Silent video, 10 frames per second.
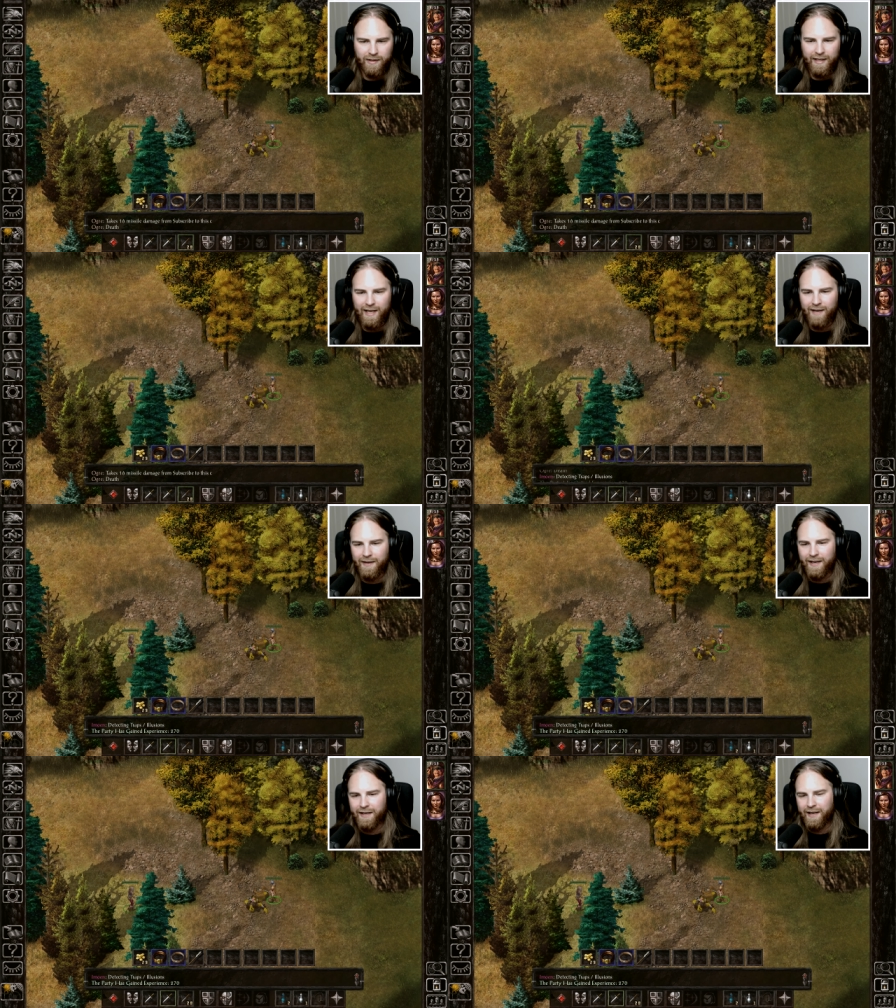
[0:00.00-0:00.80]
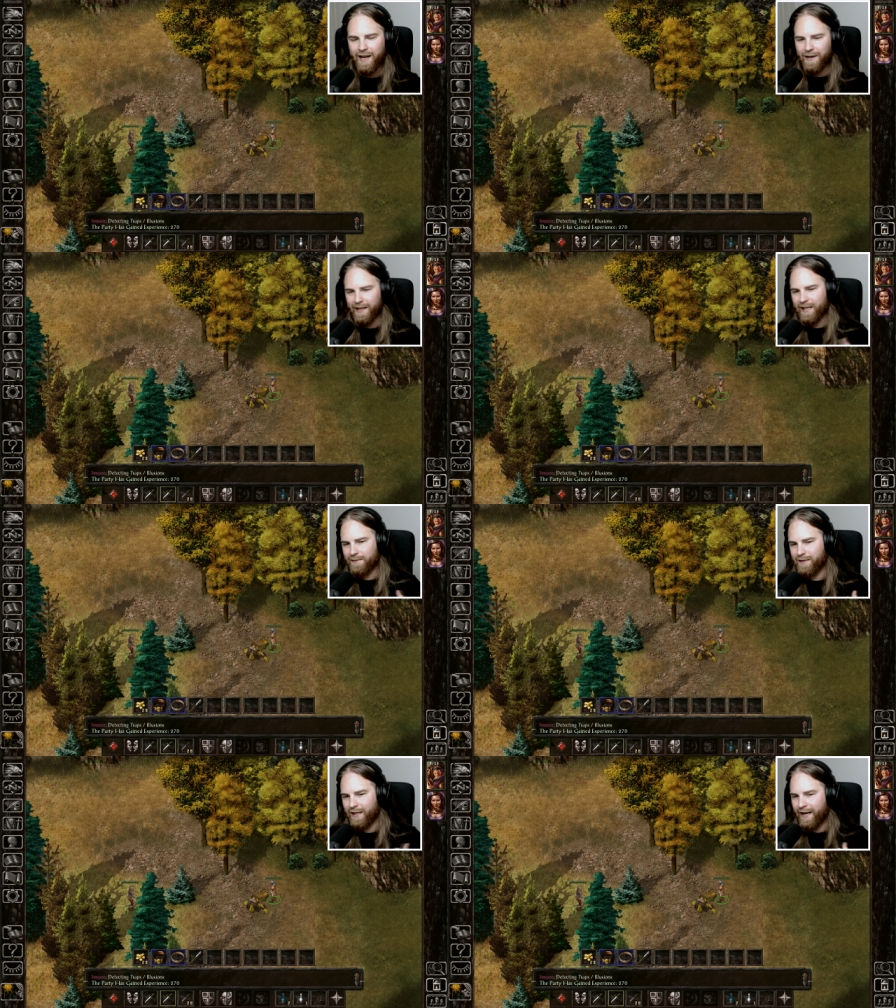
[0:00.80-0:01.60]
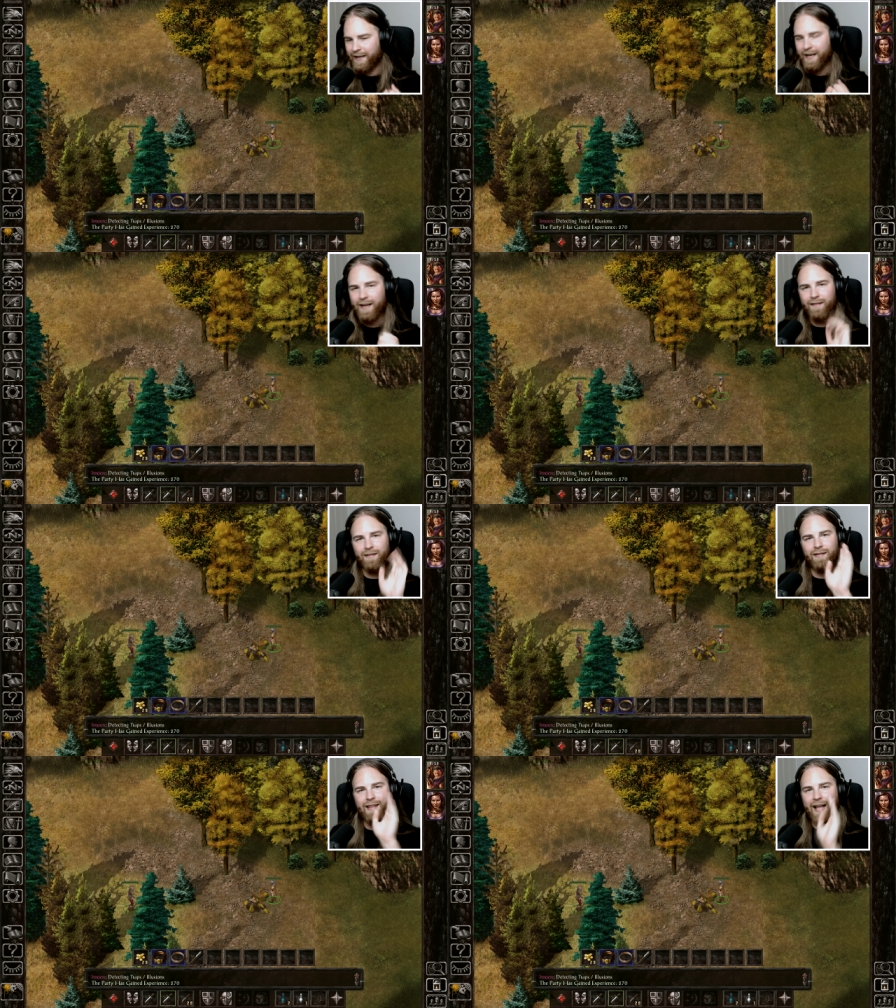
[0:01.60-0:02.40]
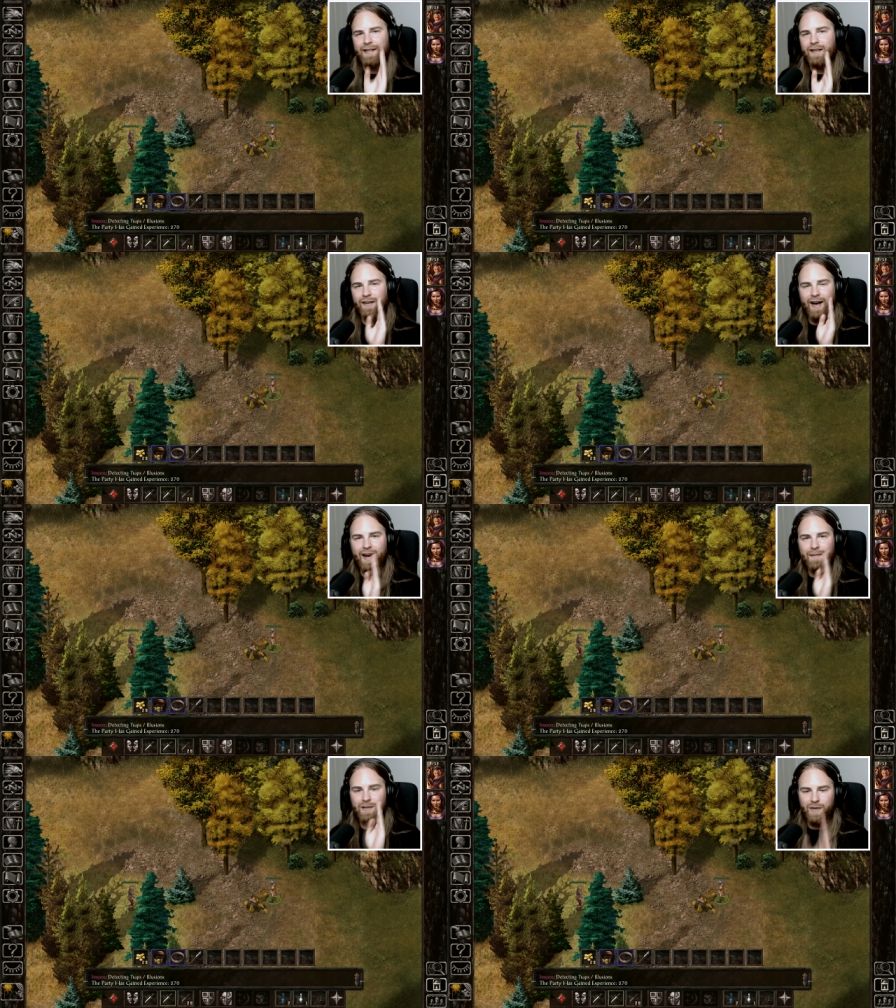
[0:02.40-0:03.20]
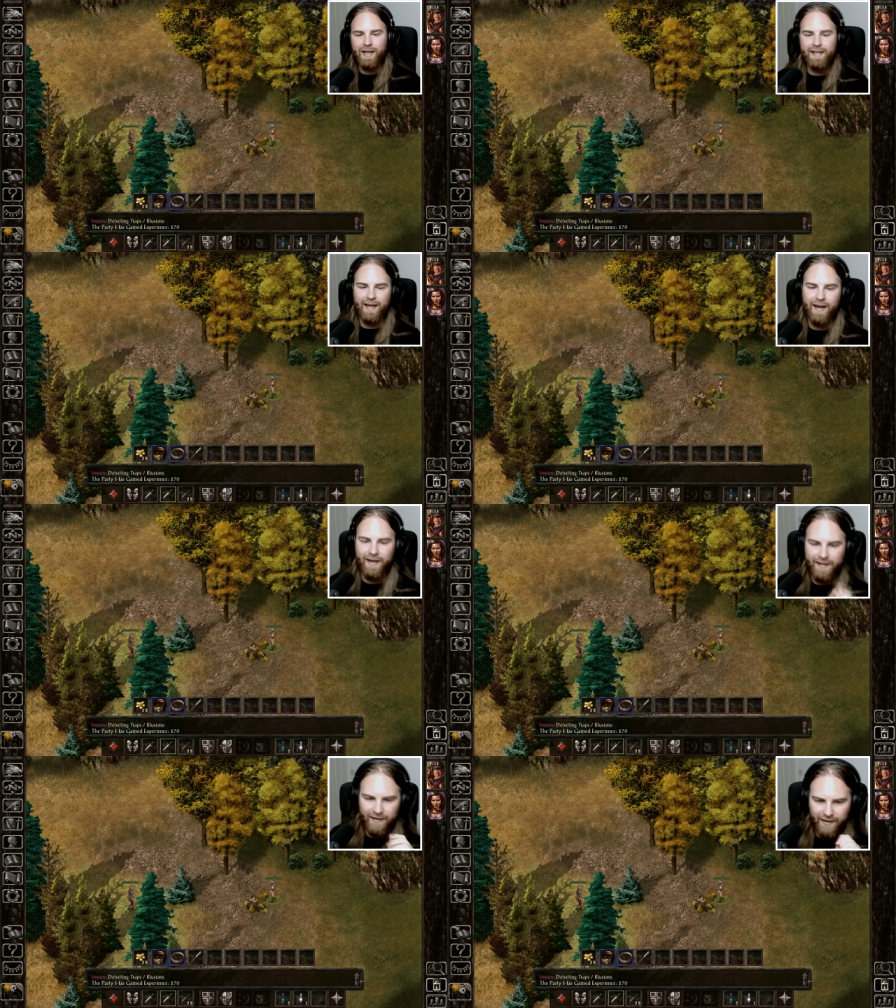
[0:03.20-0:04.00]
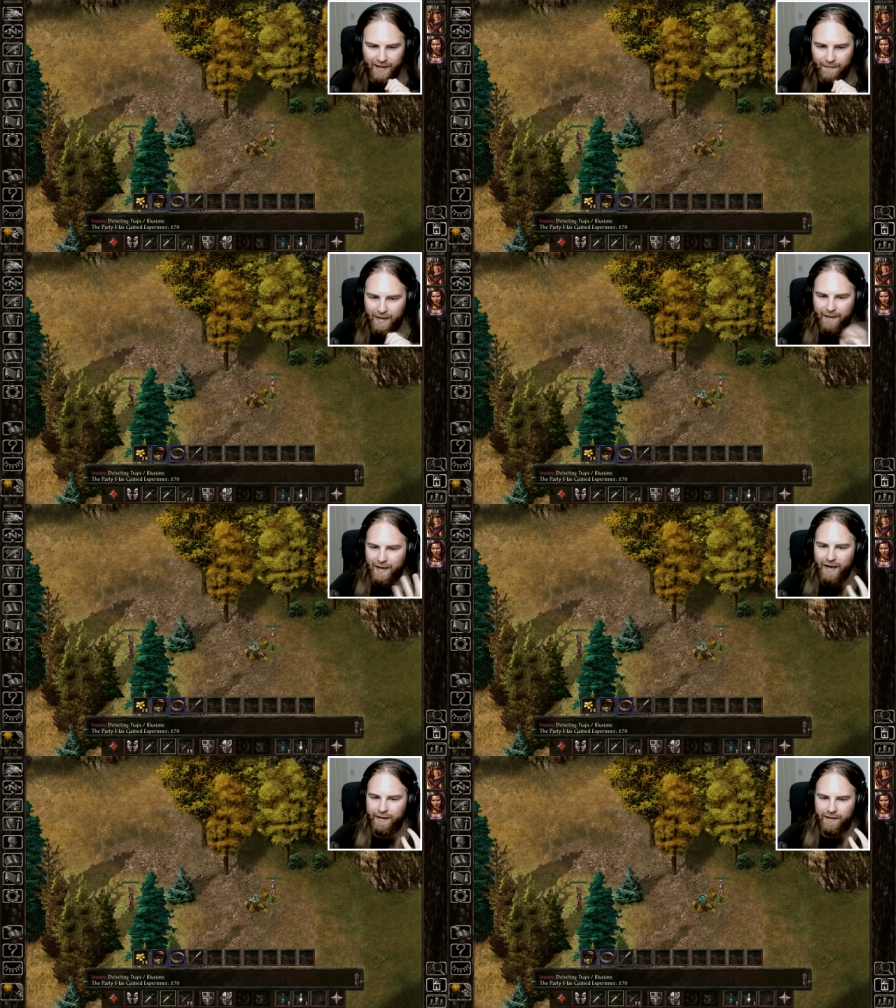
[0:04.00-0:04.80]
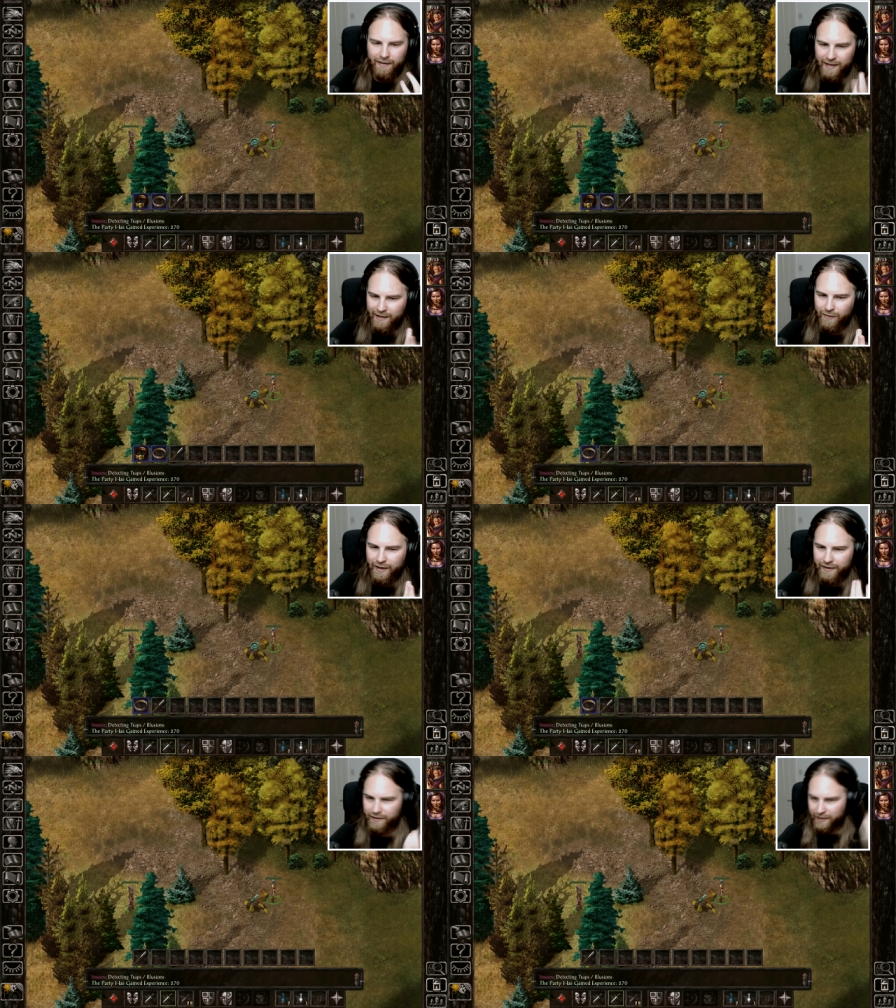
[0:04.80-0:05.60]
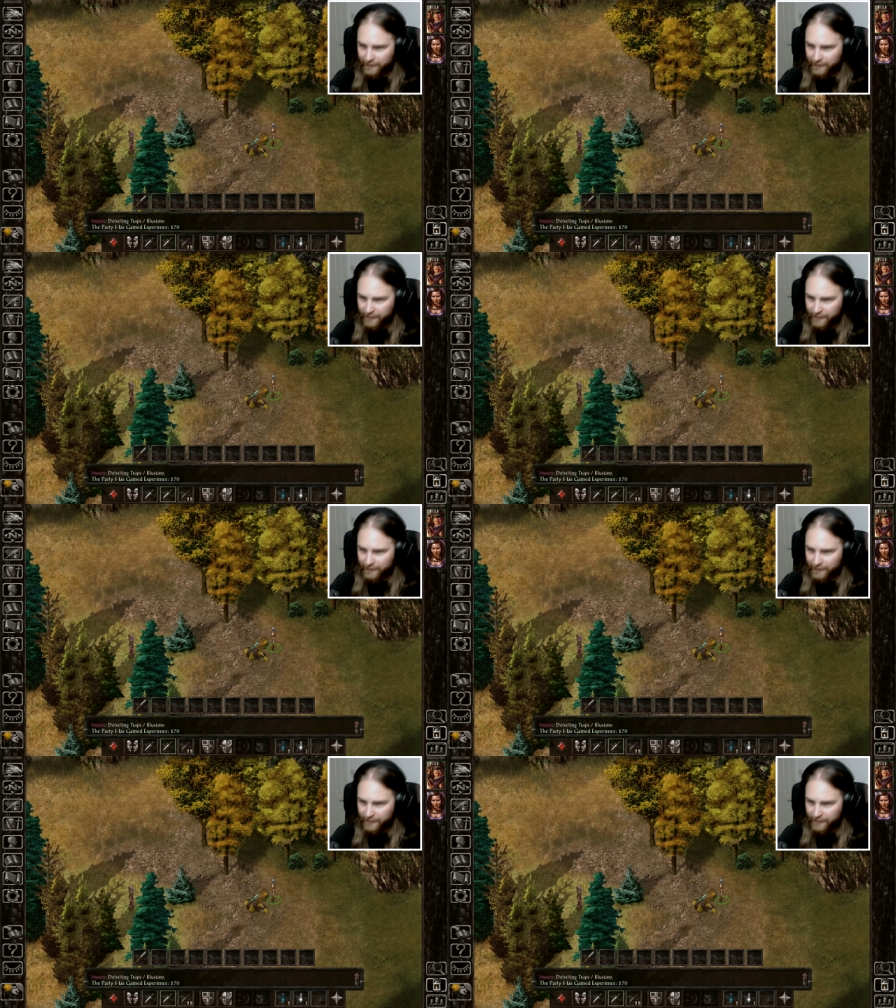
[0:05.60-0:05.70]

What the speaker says: There we go, that's more like it. Landed right between his eyes, in my mind, anyways.